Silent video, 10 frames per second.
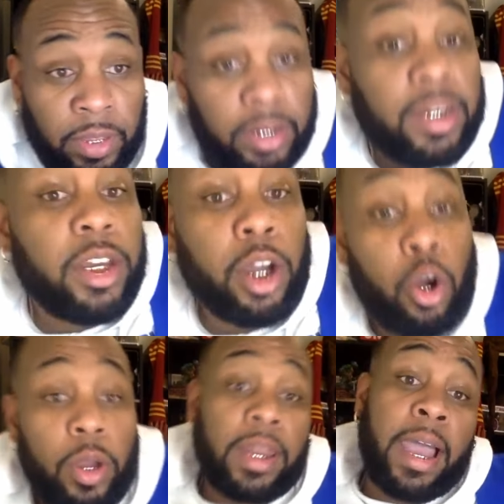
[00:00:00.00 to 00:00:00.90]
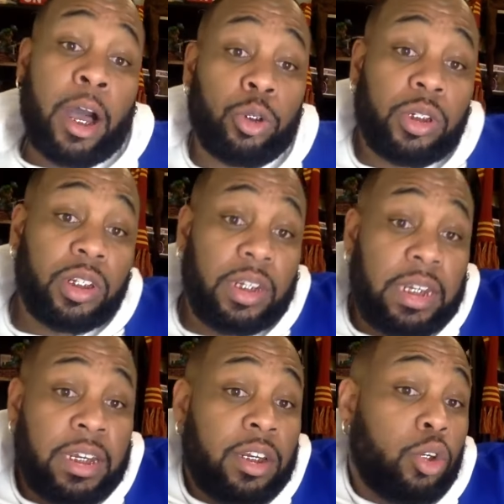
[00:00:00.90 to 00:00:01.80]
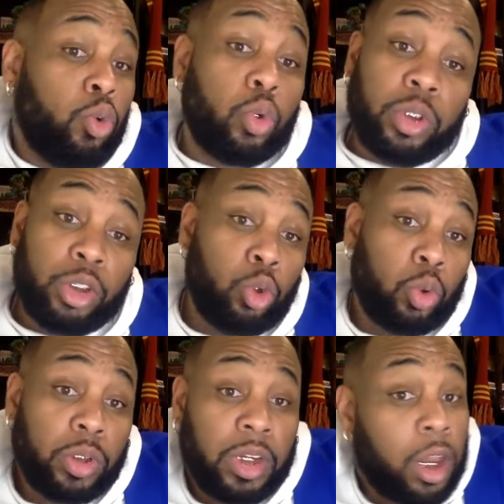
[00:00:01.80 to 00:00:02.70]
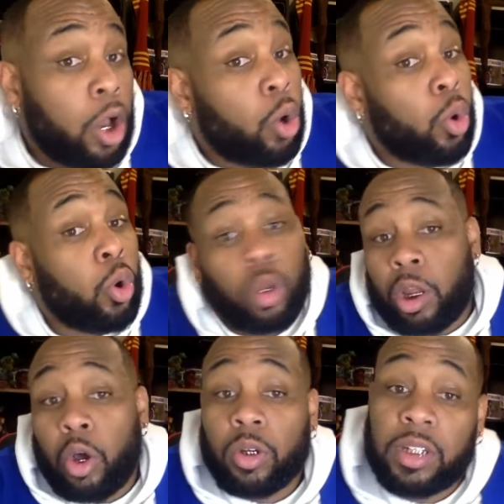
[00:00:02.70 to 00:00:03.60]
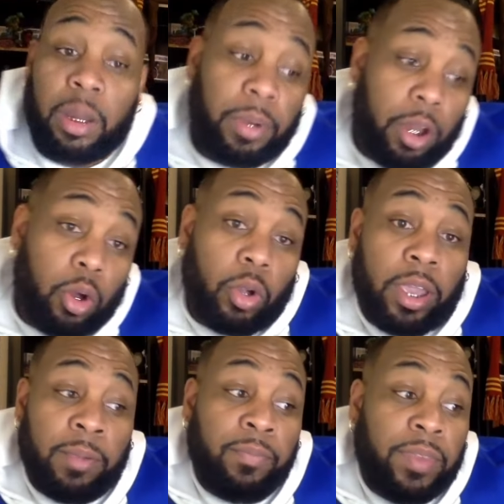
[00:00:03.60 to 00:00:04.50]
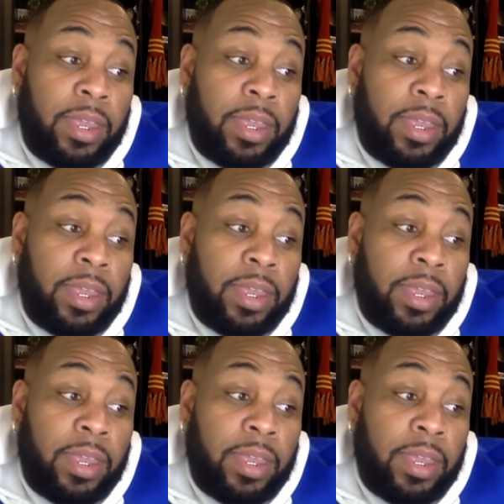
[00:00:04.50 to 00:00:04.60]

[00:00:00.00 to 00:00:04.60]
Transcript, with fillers: Nico in the house eating oodles and noodles a long, long time ago. Okay.